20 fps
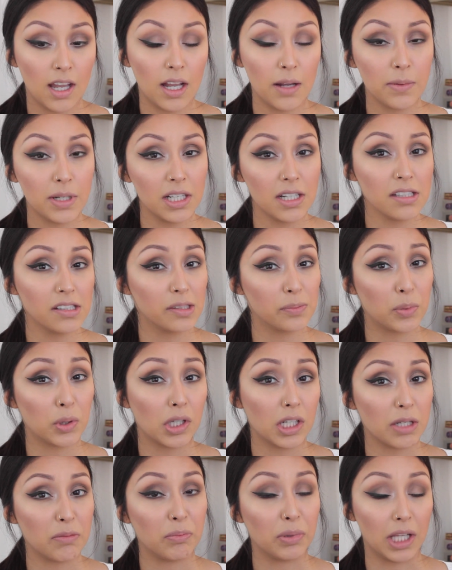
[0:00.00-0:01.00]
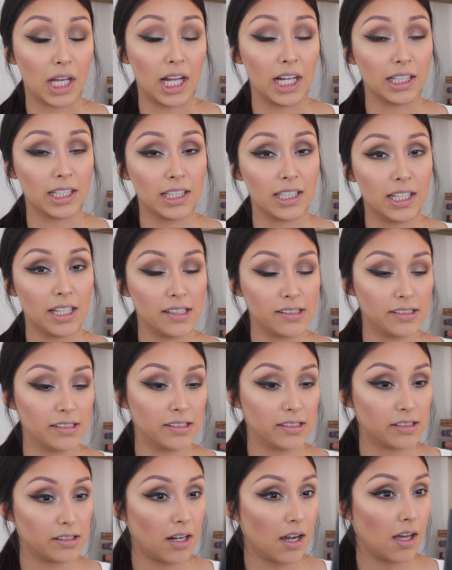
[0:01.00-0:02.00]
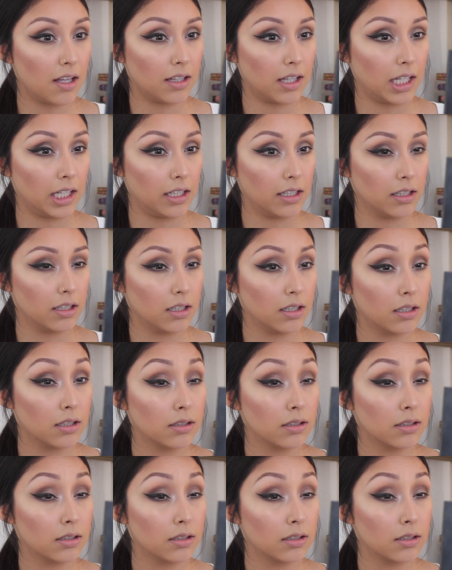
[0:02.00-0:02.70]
I mean, it is pretty black, I guess. It's not like